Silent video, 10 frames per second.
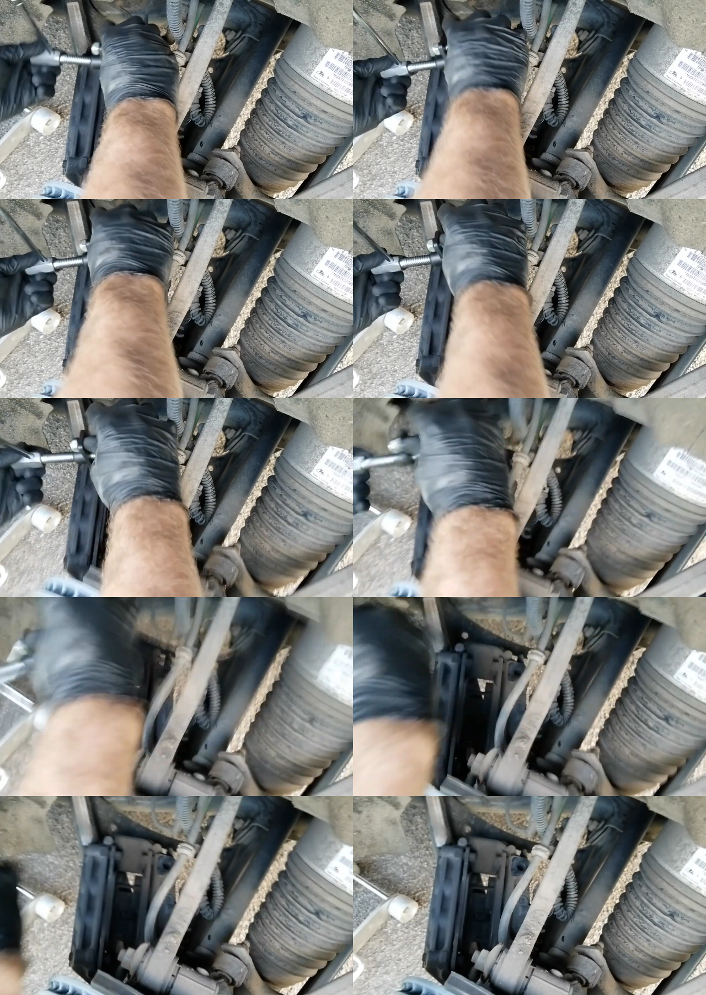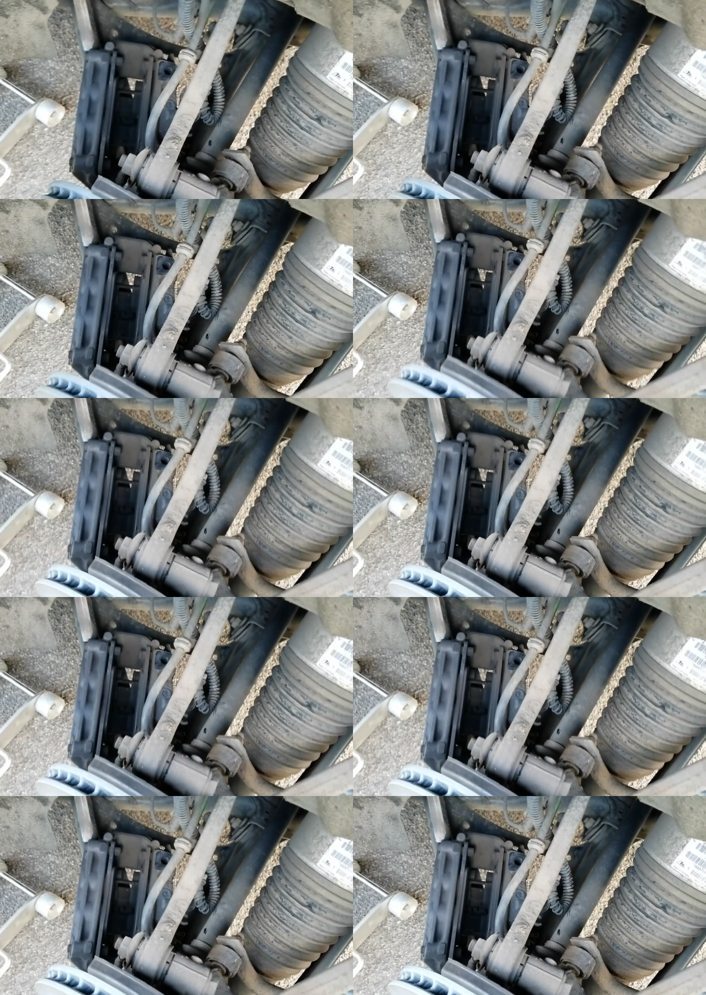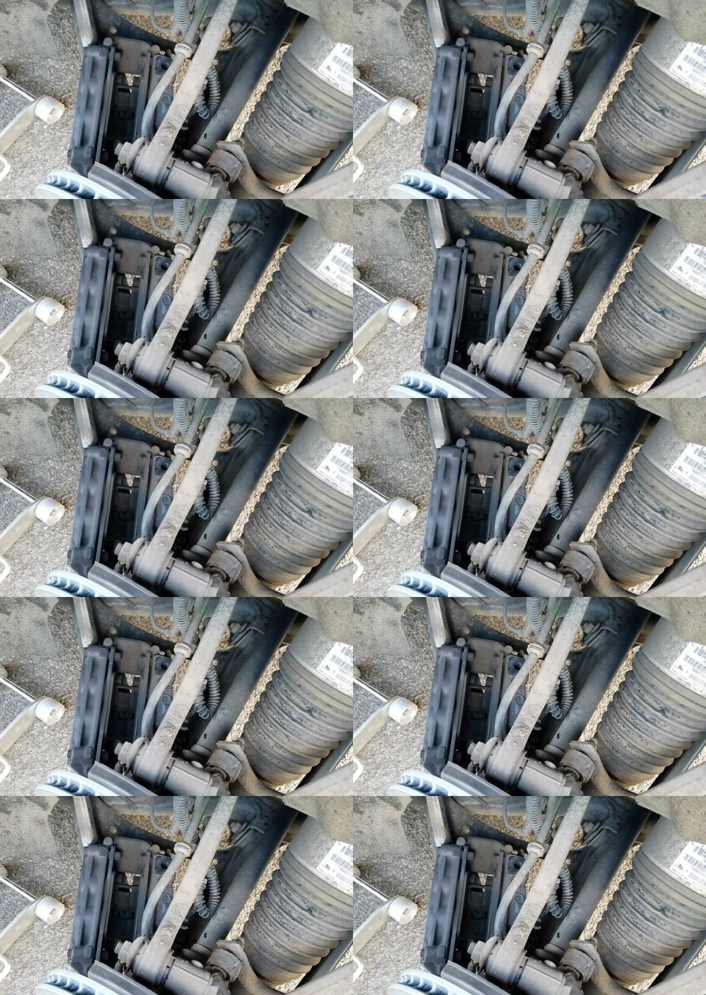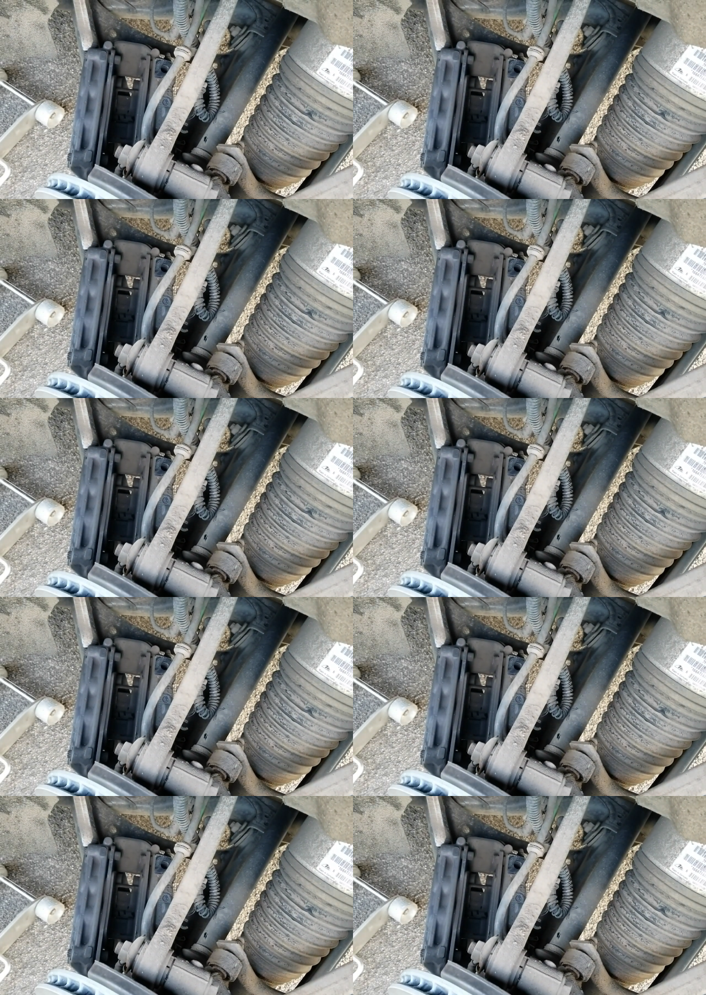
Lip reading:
(no speaker visible)